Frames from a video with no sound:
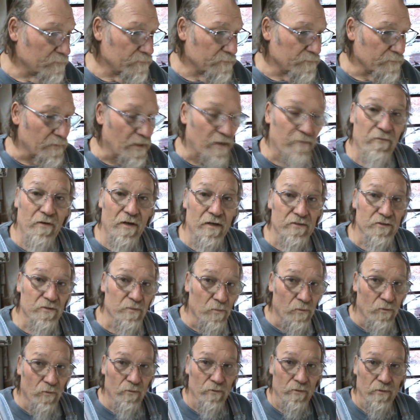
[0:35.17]
I've got some
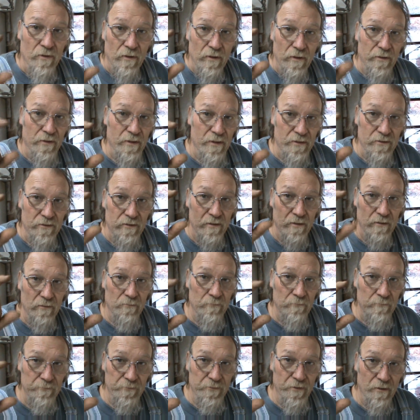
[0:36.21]
more of these the
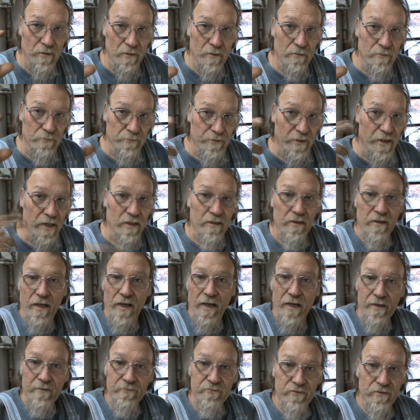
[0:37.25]
little neck
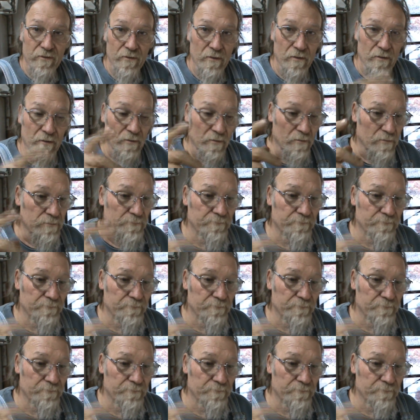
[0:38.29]
knives, the little